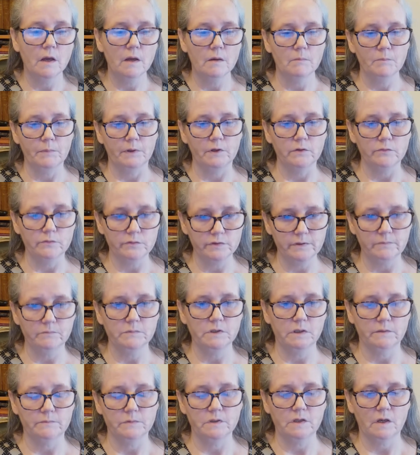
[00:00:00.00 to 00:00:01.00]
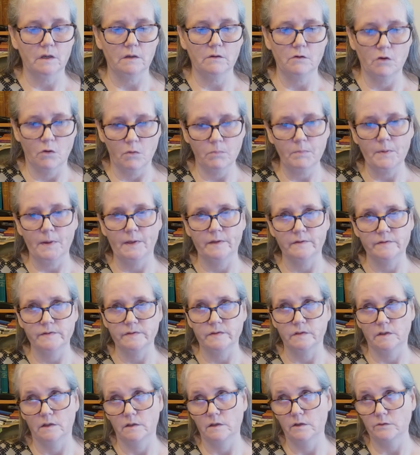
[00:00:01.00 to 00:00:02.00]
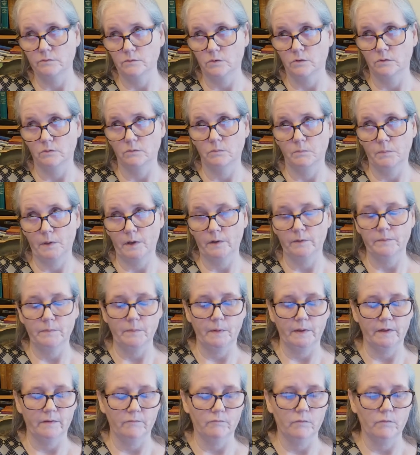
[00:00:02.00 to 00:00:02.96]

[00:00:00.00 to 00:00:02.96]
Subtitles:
but you sometimes get copies in local probate